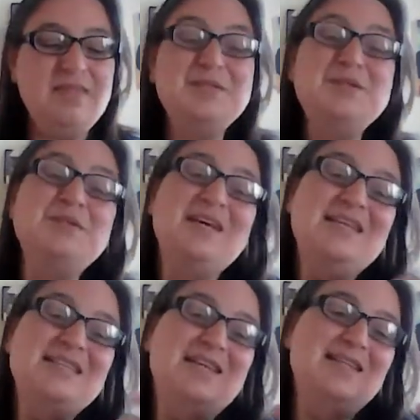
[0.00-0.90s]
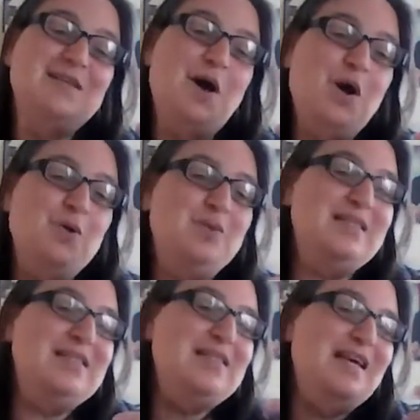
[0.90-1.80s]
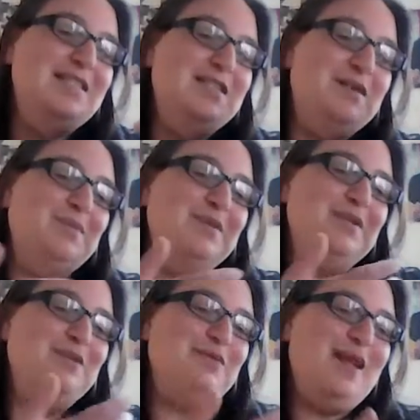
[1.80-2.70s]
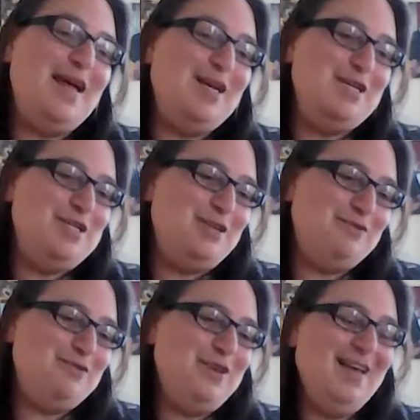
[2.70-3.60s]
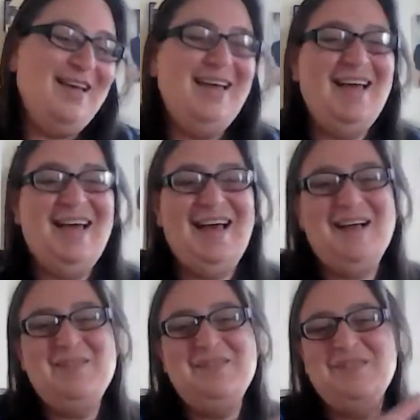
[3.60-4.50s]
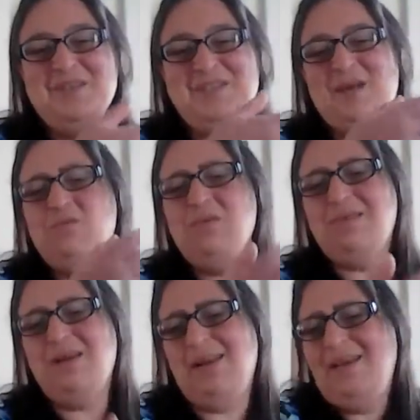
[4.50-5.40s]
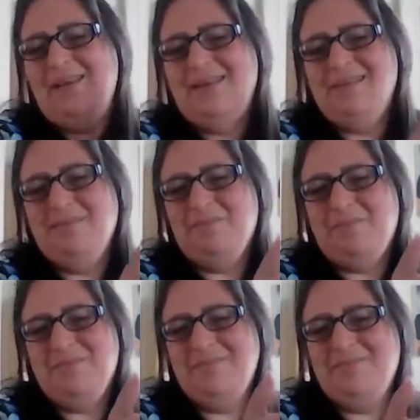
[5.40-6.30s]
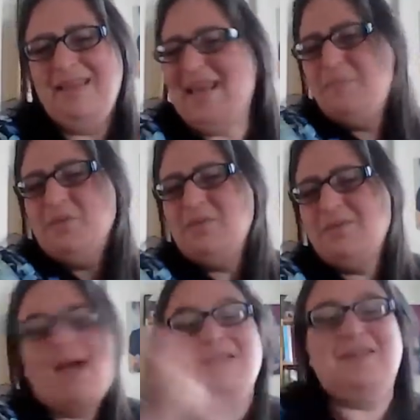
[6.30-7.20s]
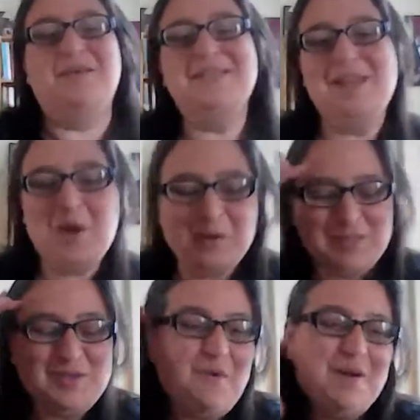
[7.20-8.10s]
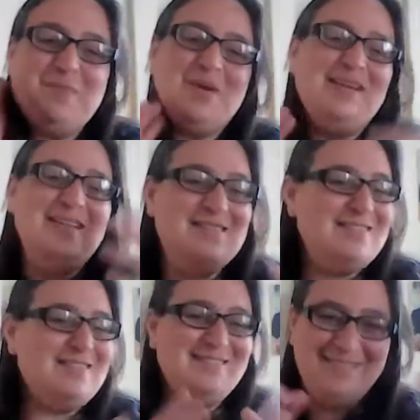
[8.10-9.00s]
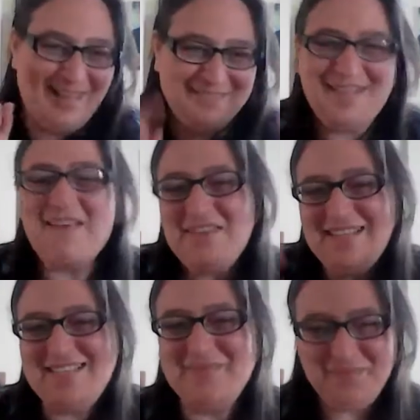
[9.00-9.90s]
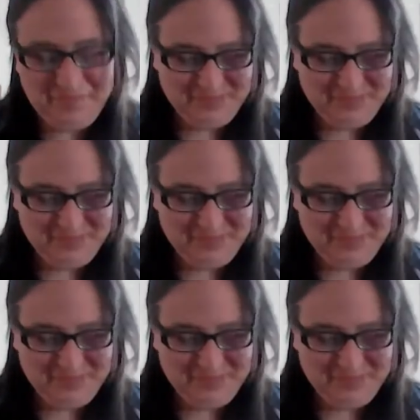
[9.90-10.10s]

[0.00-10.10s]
So then he says, "Oh, we'll send her a wonderful handkerchief, which then we'll clean in Naples." I don't know. It's a long story, but it's, have a listen.